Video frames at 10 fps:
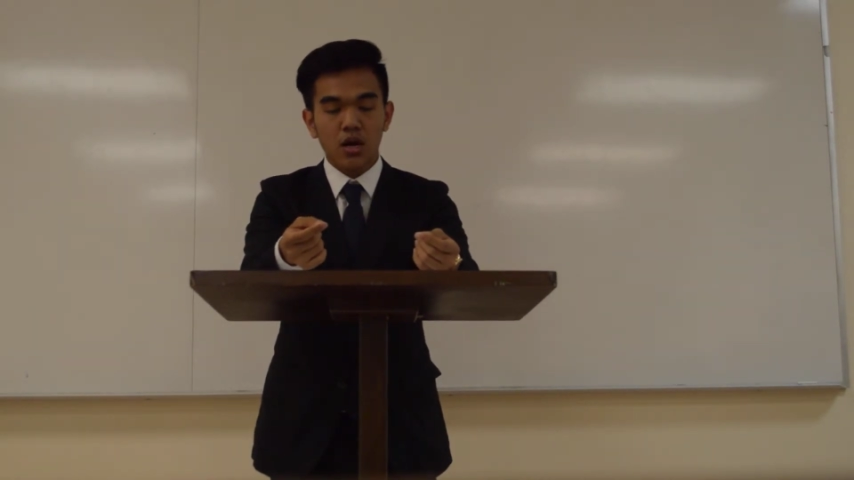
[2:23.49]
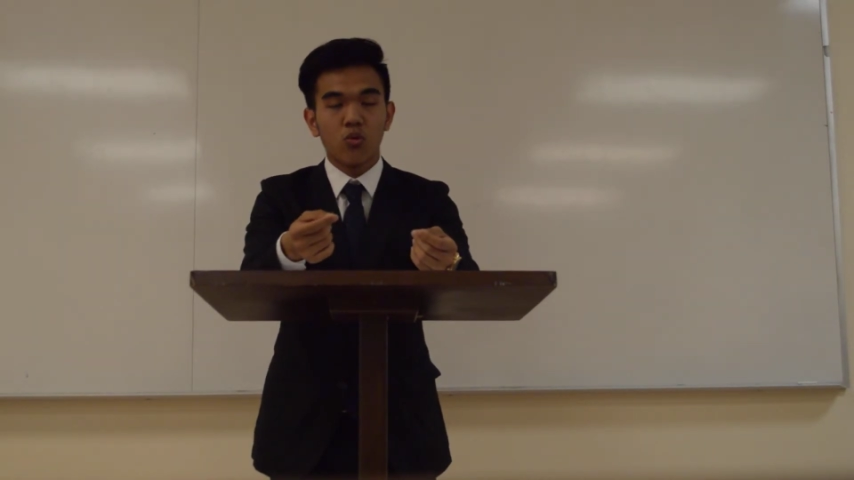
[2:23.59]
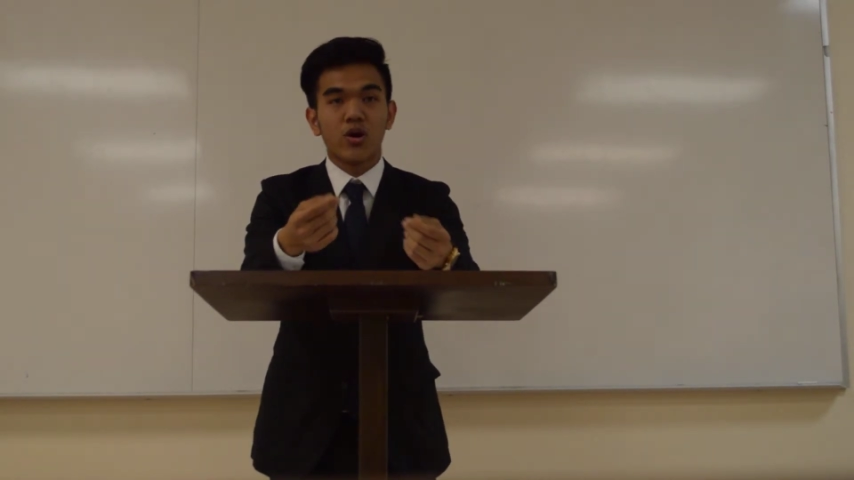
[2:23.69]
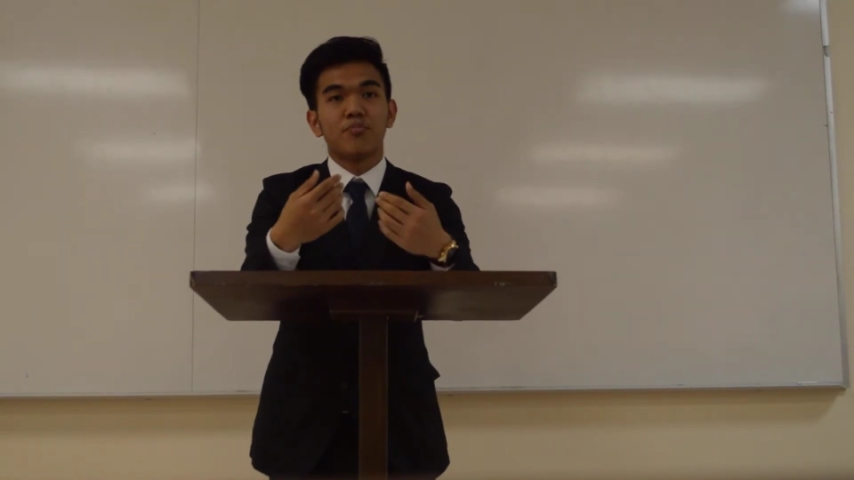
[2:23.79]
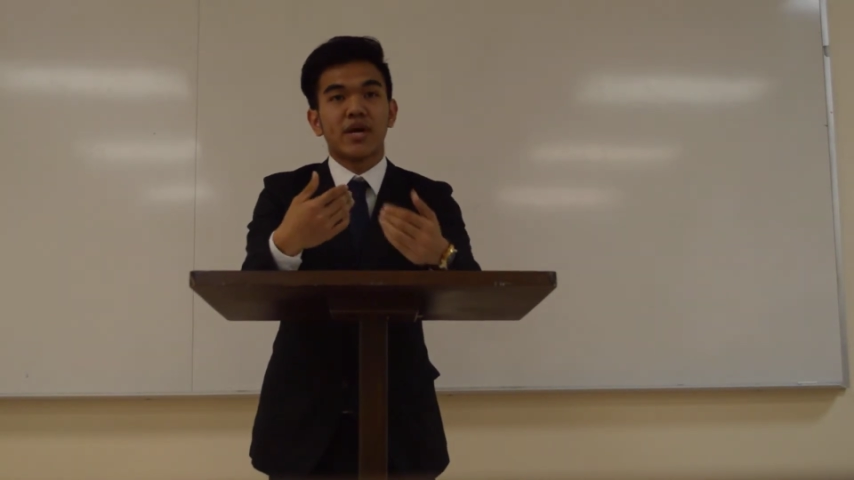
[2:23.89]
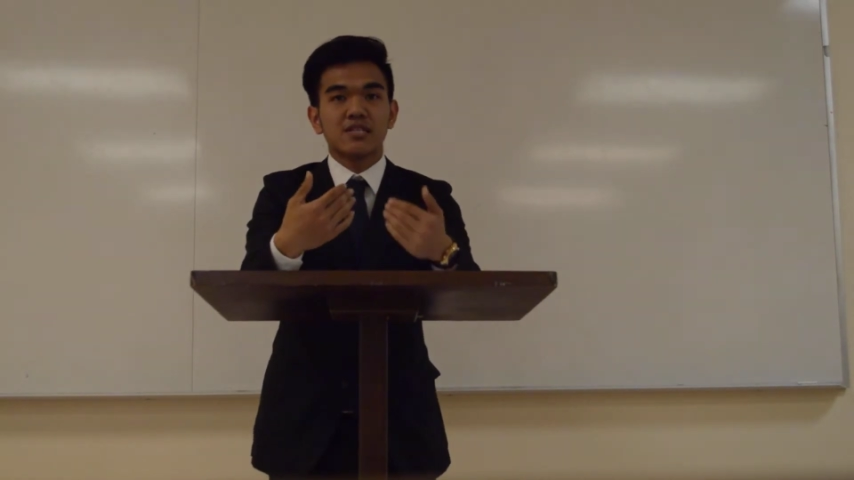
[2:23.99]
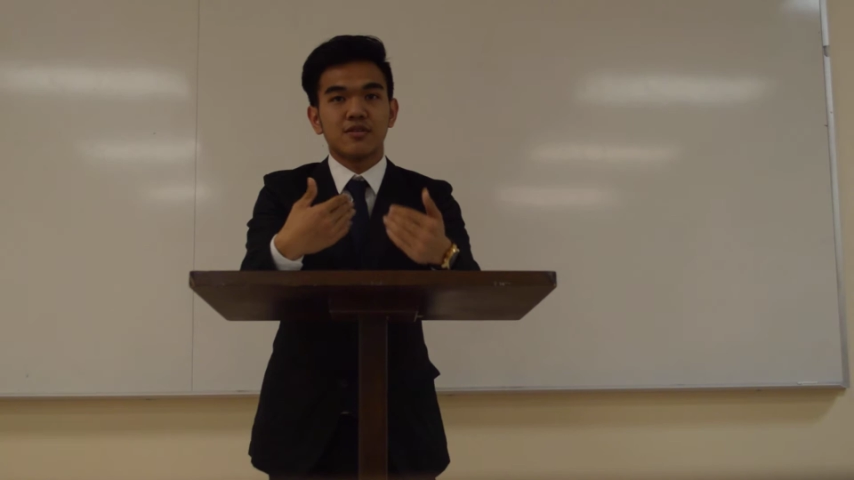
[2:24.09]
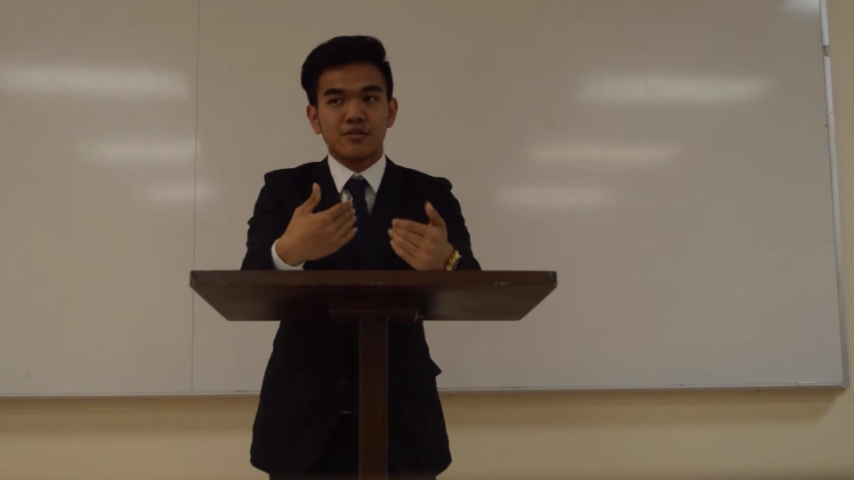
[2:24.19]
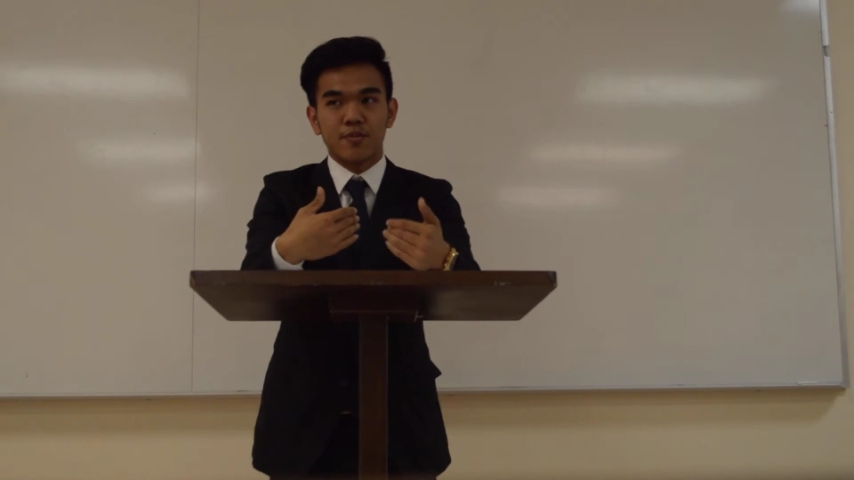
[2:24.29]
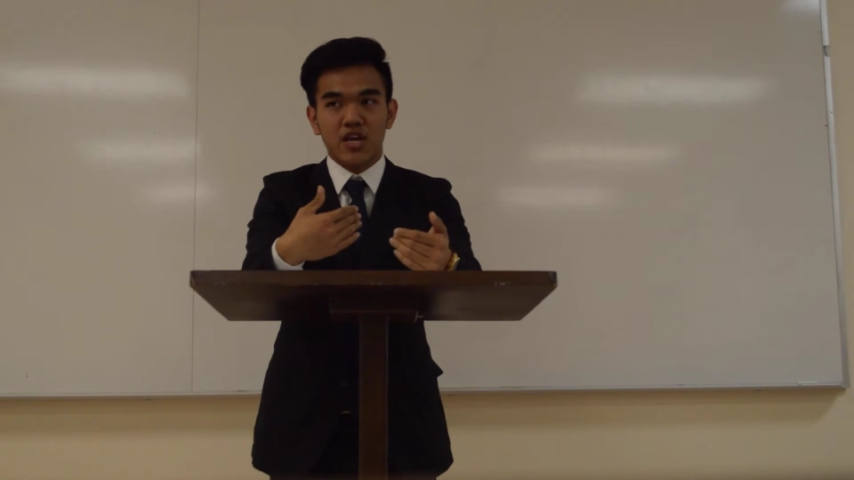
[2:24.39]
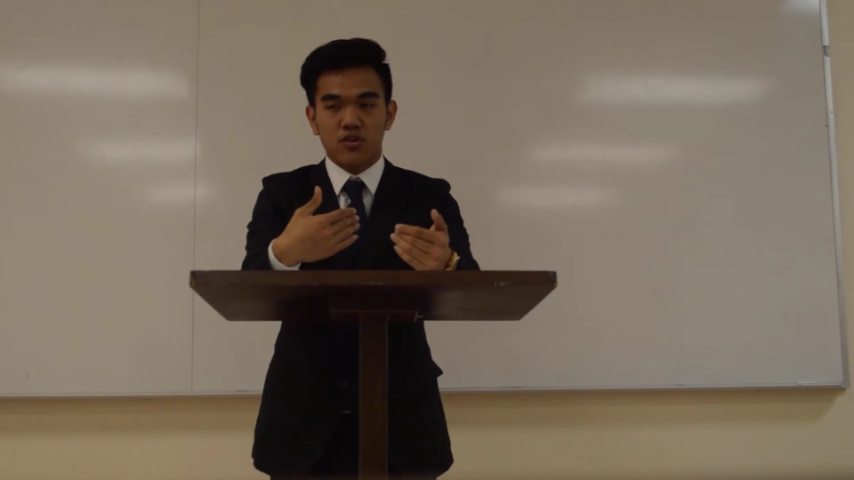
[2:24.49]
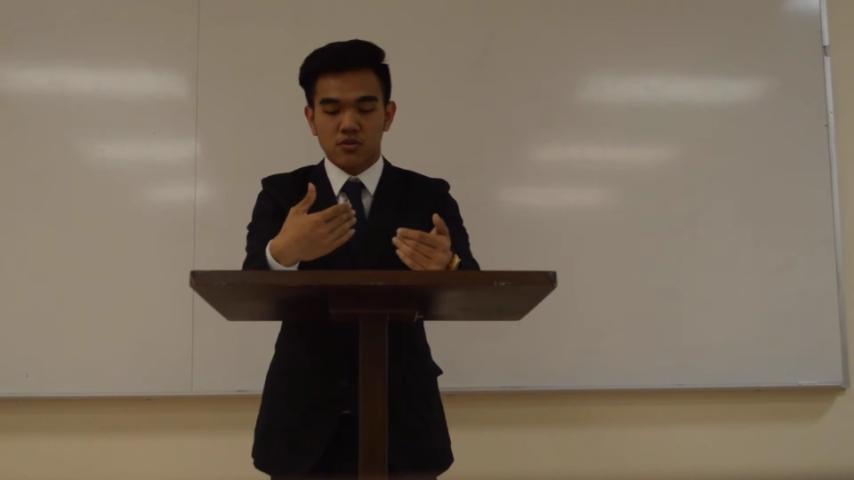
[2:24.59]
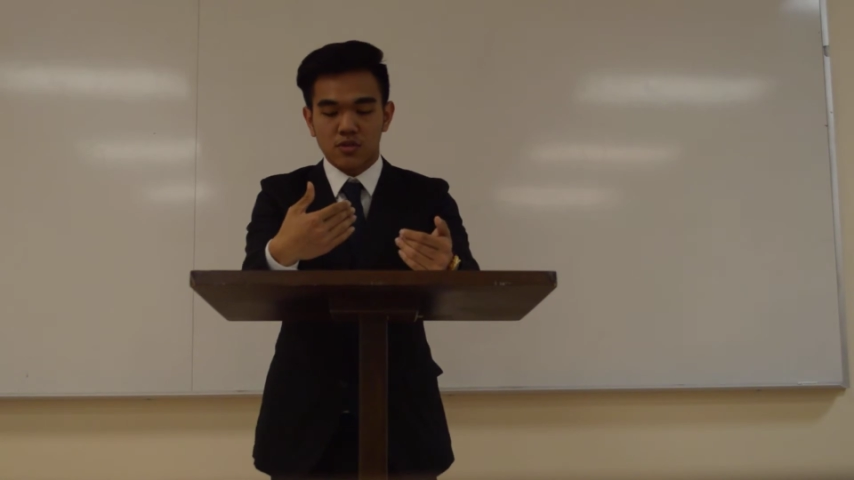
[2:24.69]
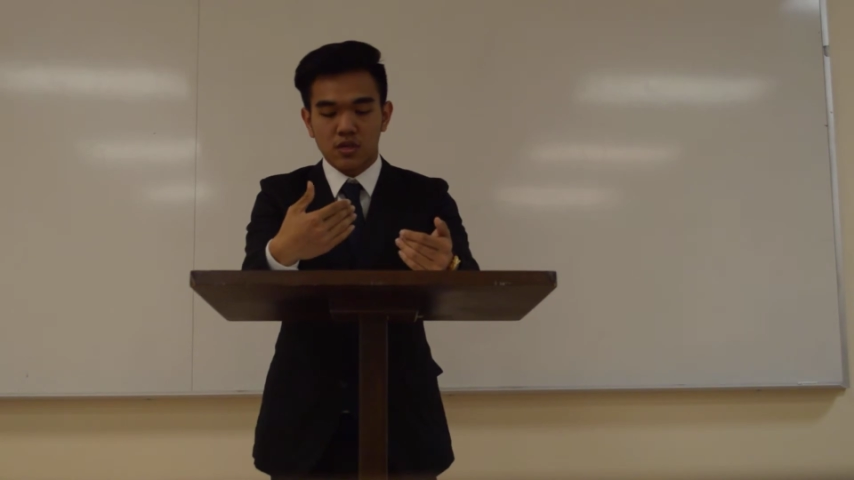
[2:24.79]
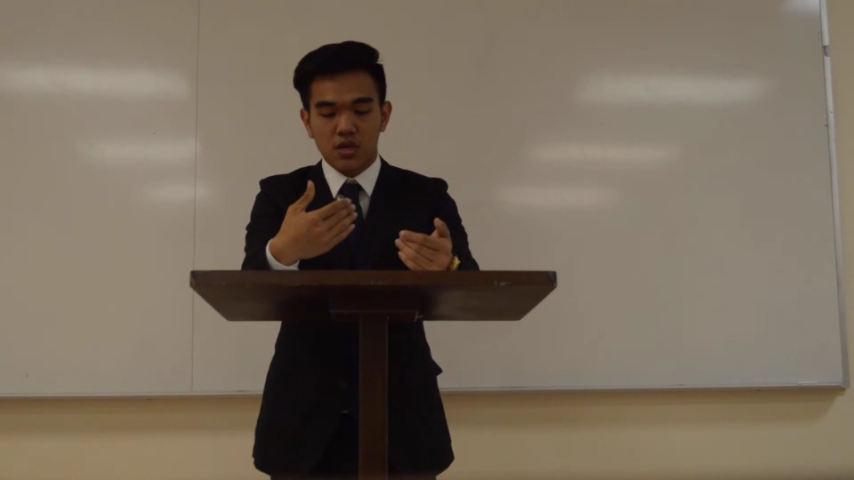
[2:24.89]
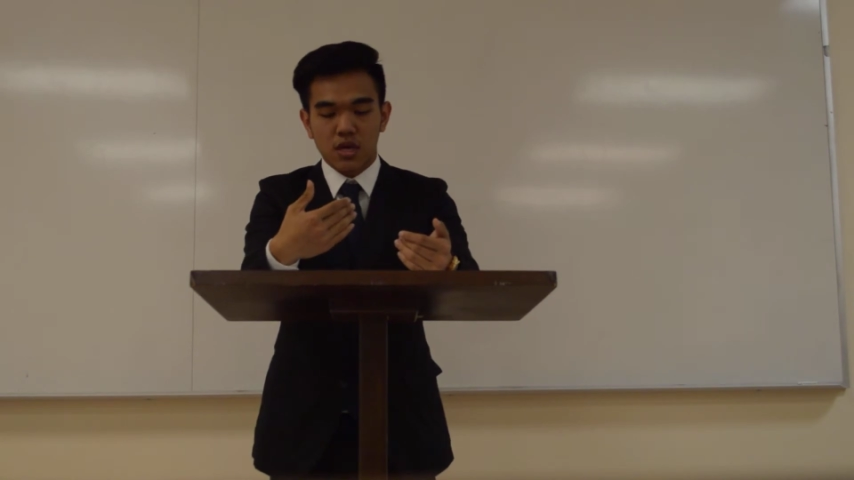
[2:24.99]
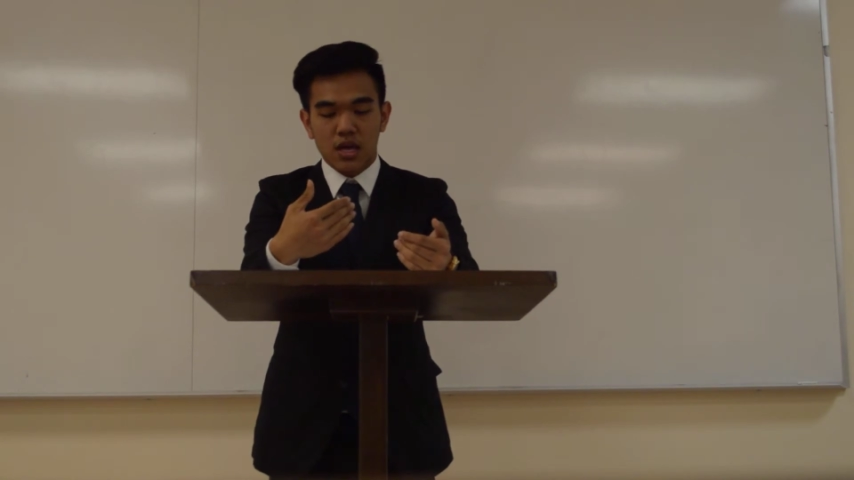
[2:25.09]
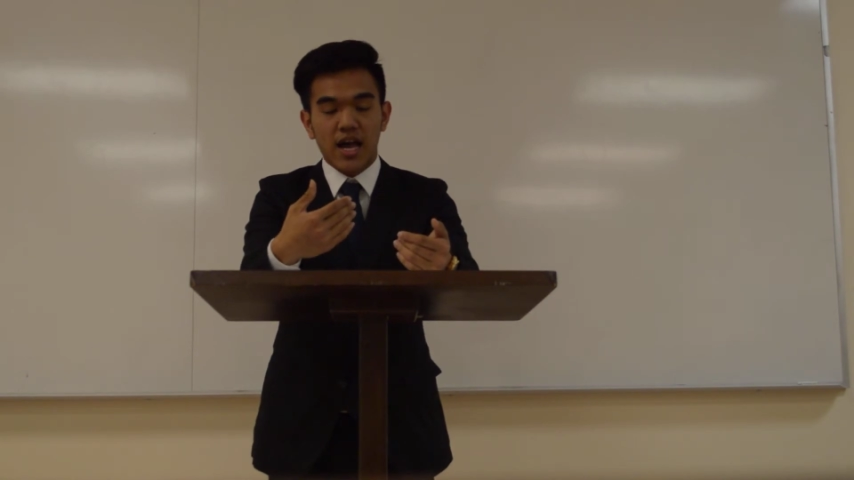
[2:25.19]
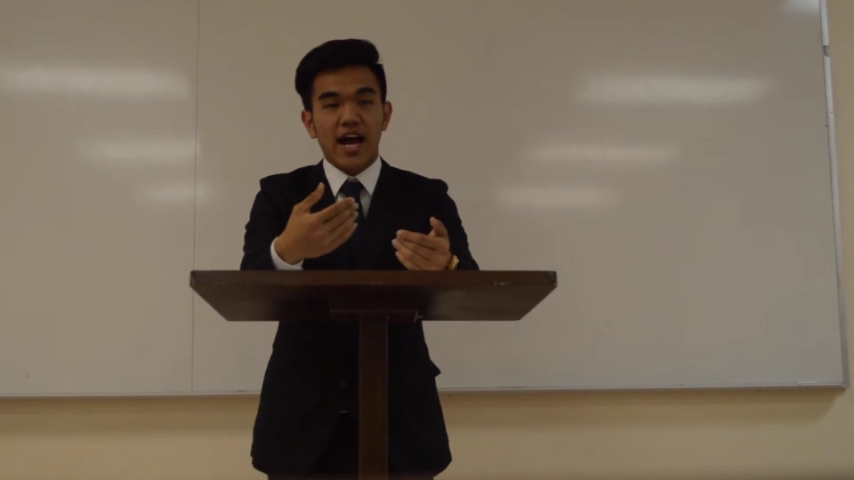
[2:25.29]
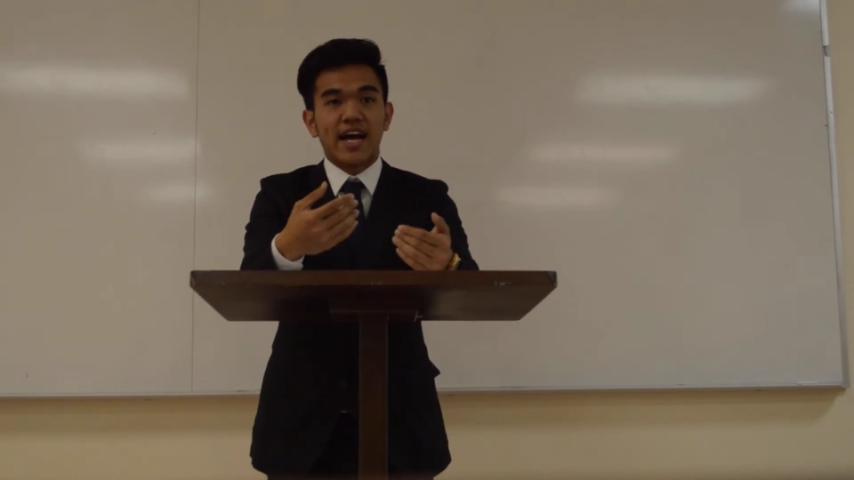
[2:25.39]
What makes me special?
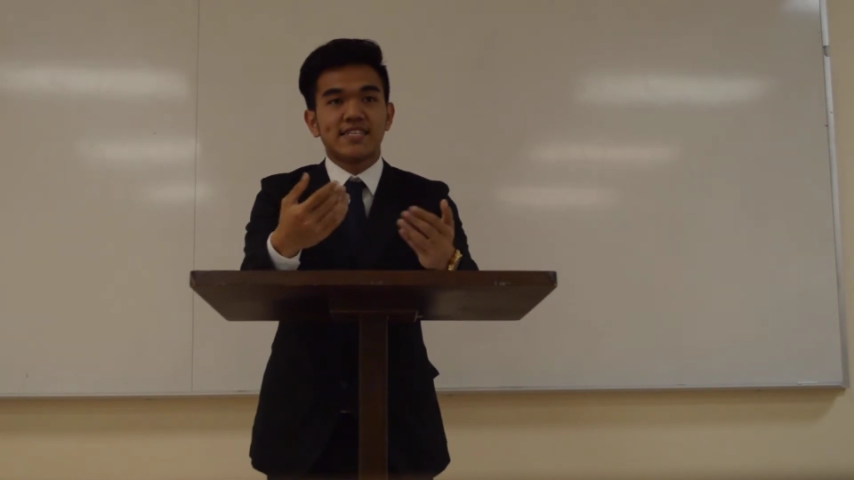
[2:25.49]
I